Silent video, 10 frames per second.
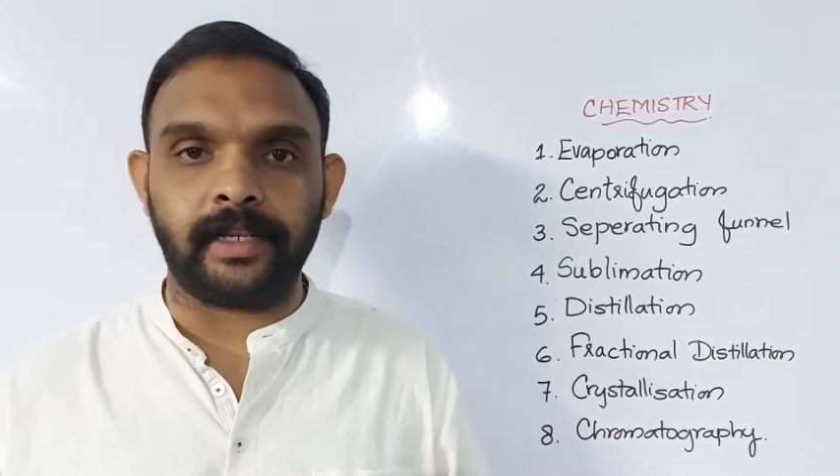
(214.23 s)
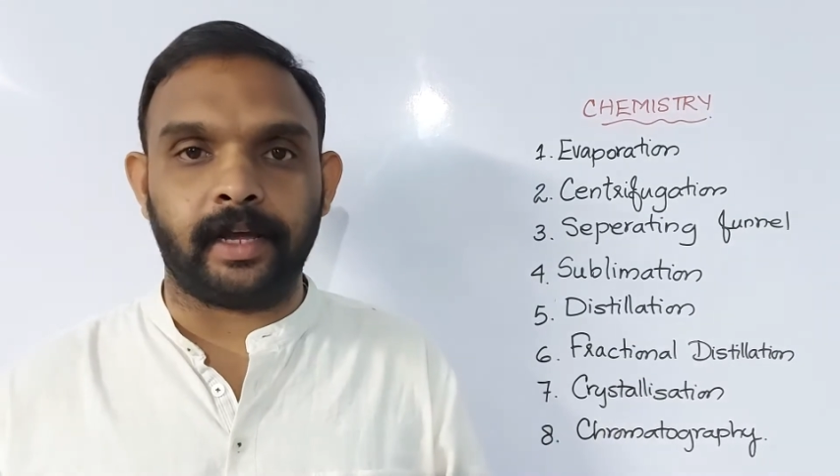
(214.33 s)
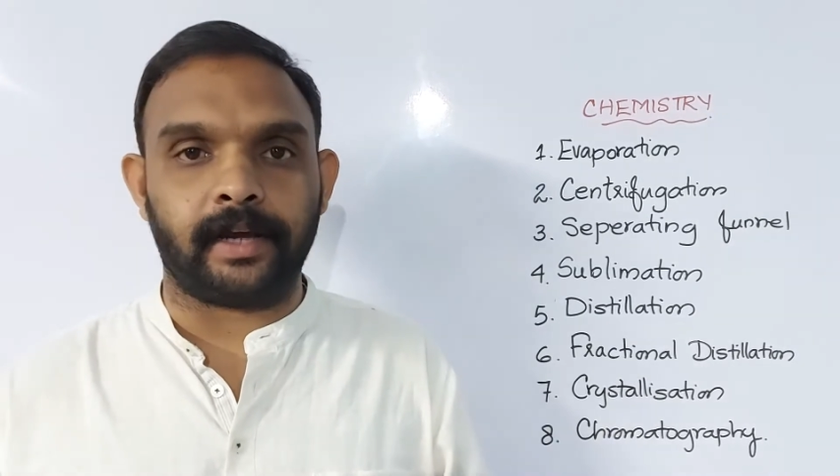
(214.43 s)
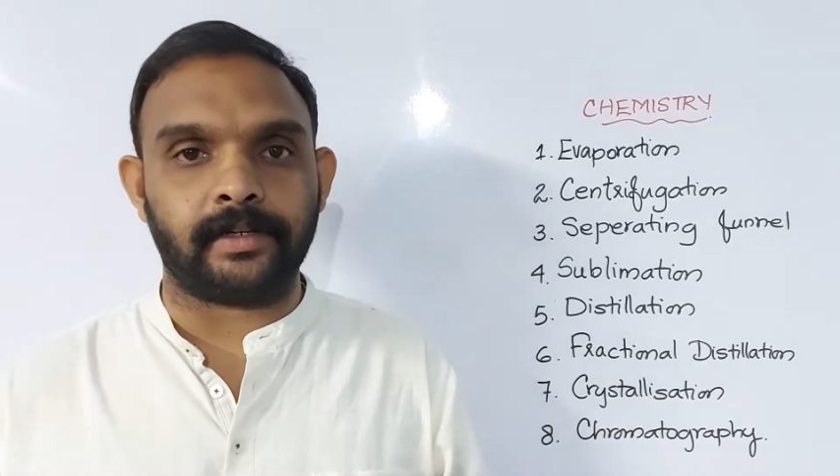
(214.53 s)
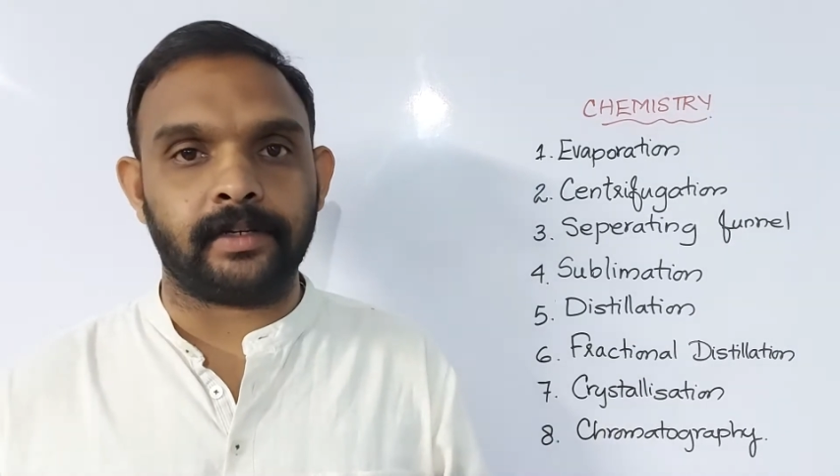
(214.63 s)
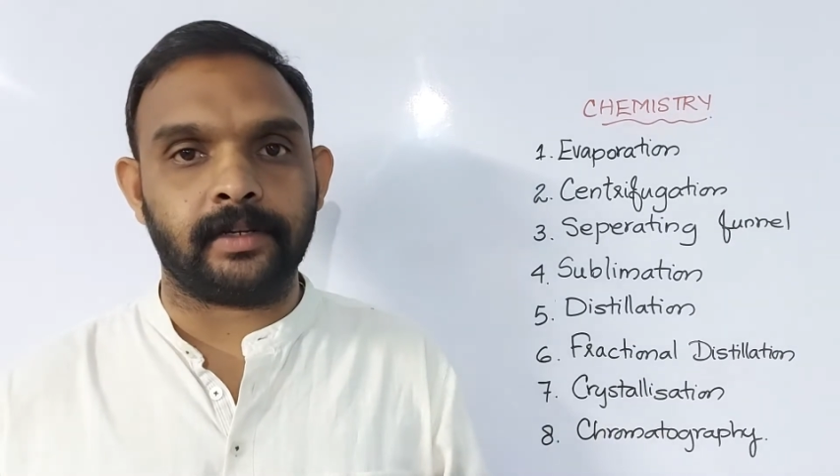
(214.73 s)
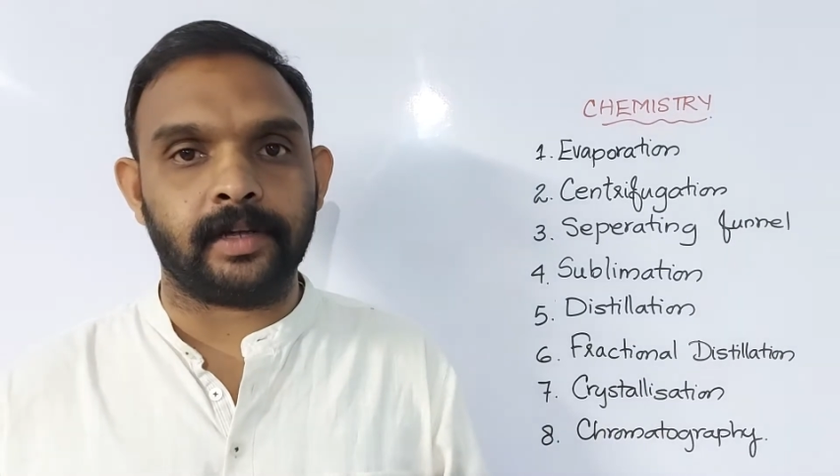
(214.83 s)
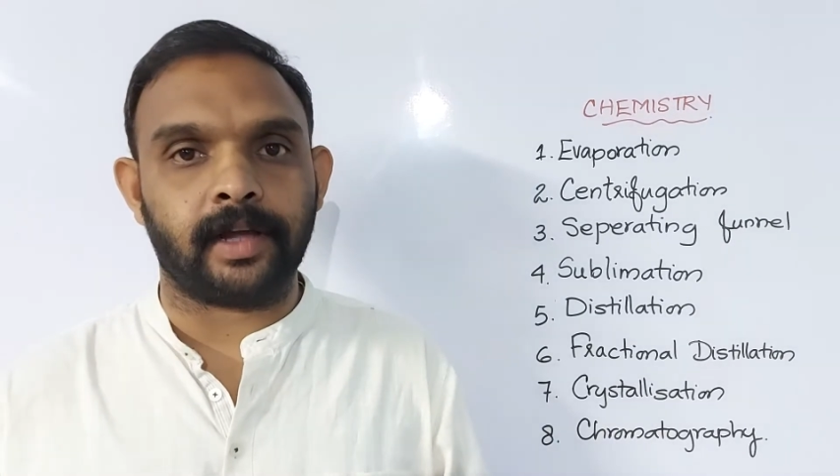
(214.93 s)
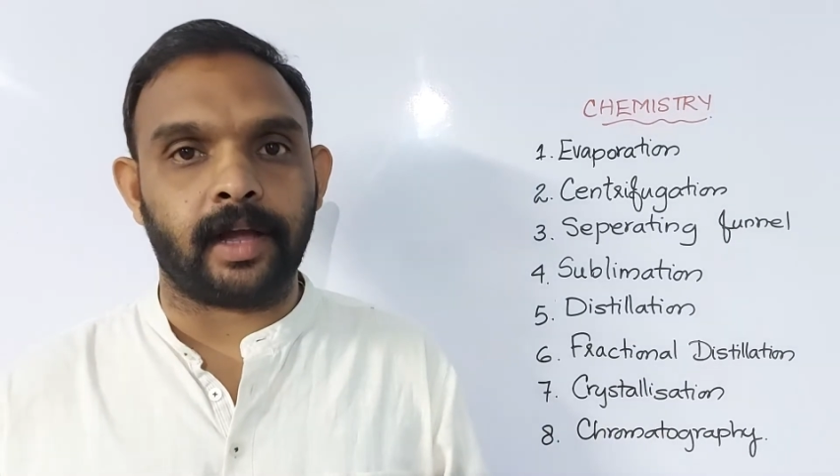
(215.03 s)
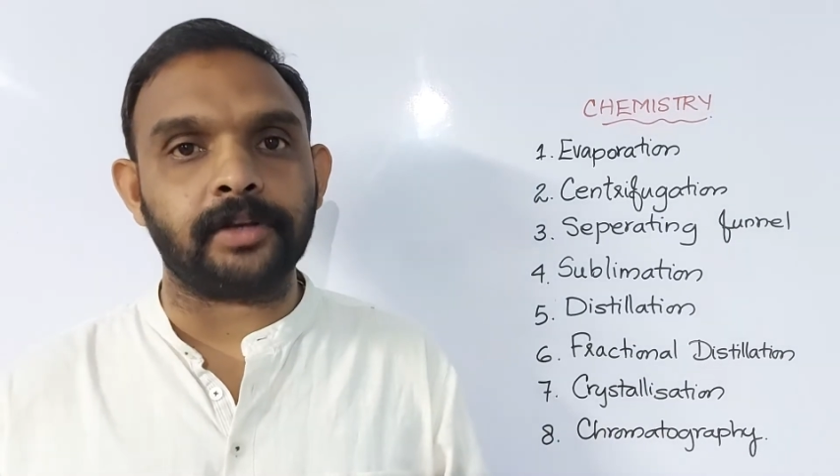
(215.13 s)
that
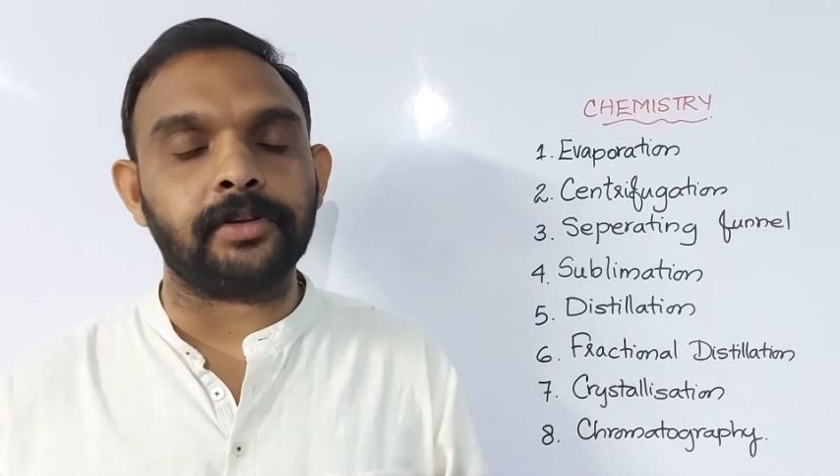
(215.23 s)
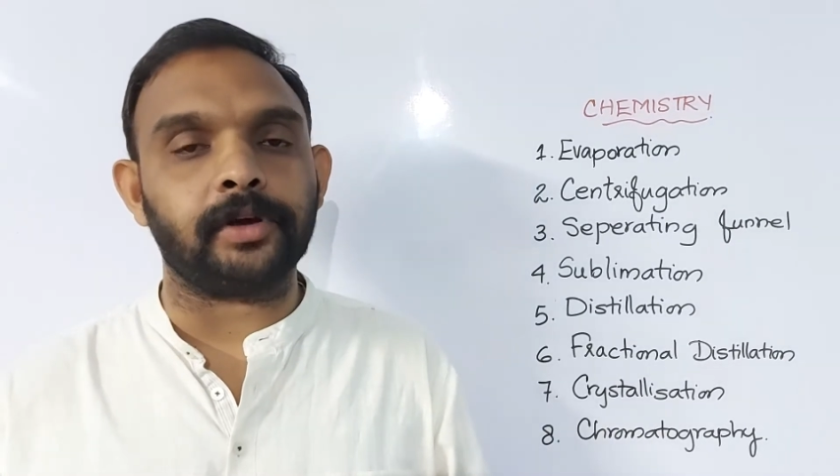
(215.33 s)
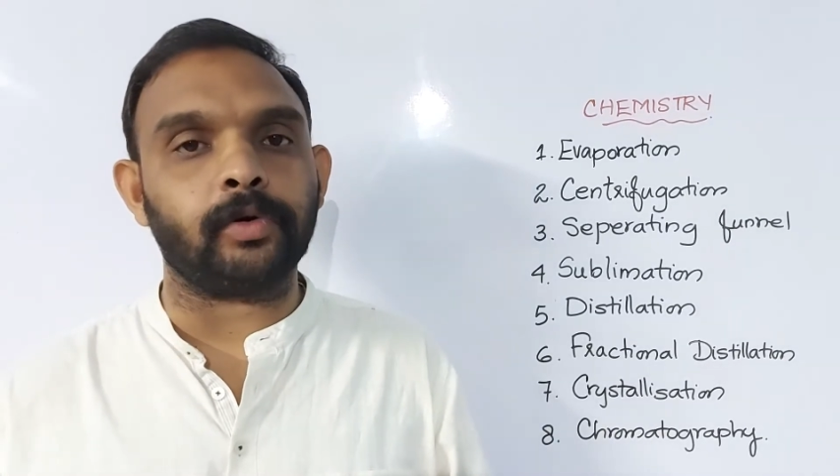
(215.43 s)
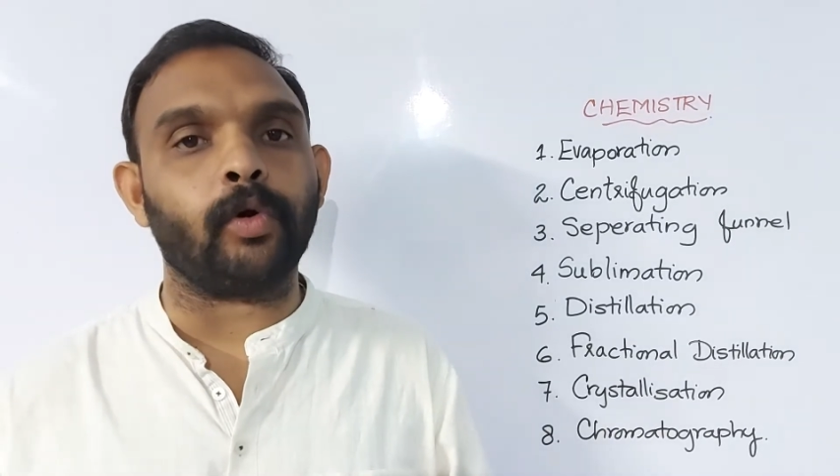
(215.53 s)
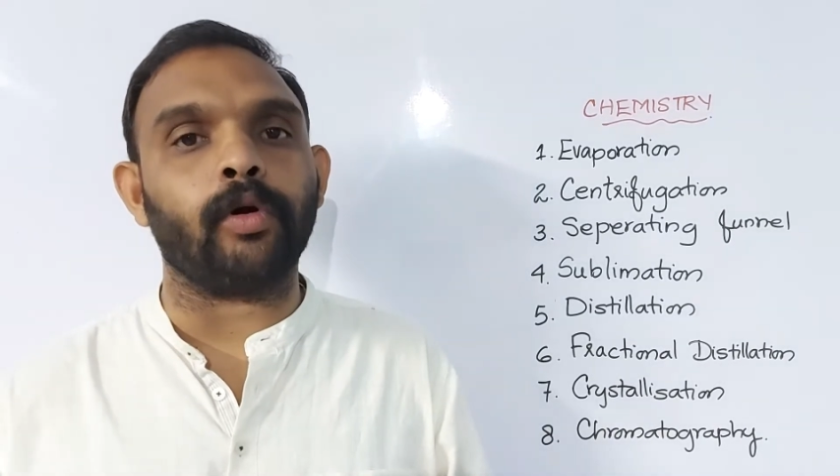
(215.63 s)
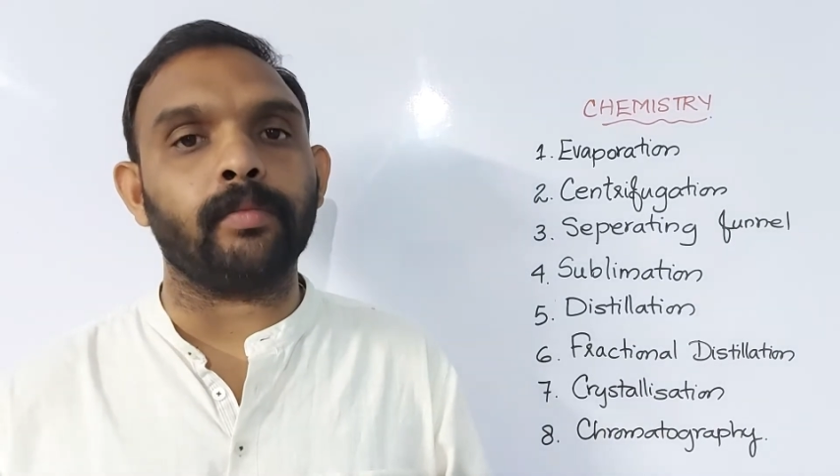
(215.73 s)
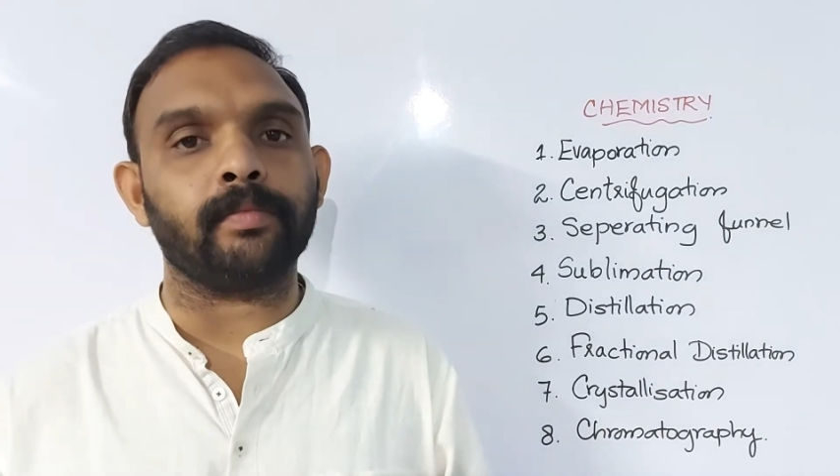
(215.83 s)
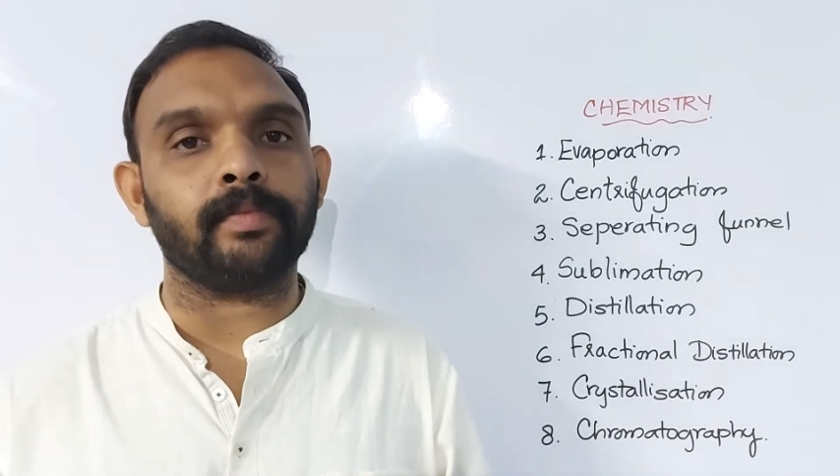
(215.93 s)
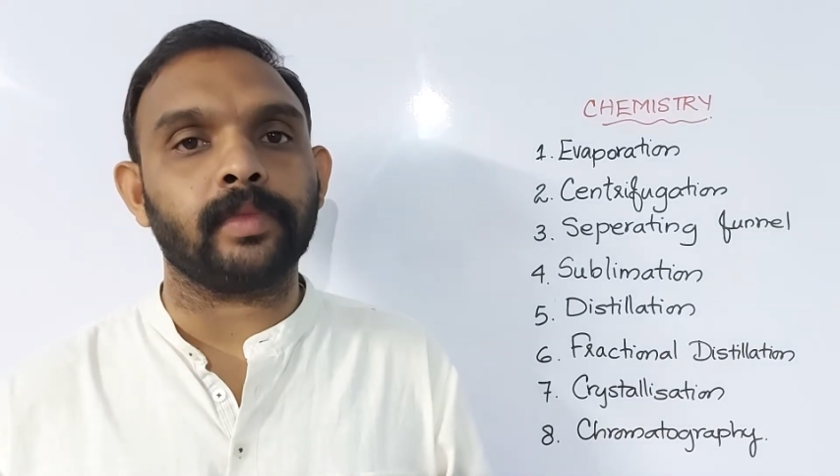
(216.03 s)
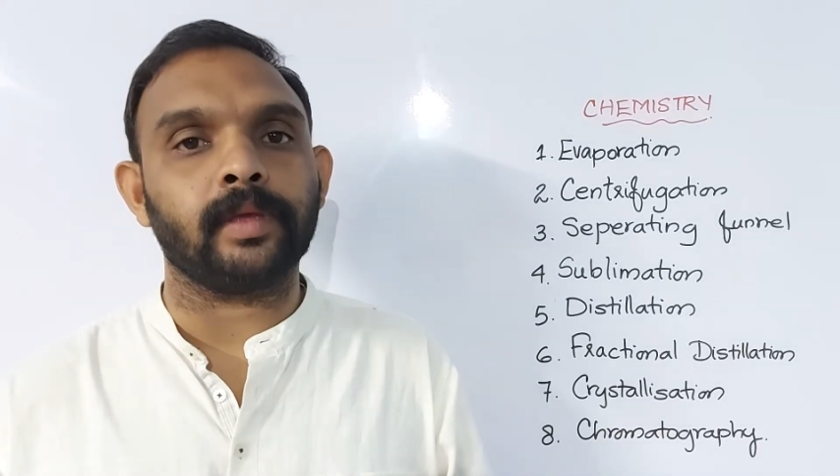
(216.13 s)
at your home,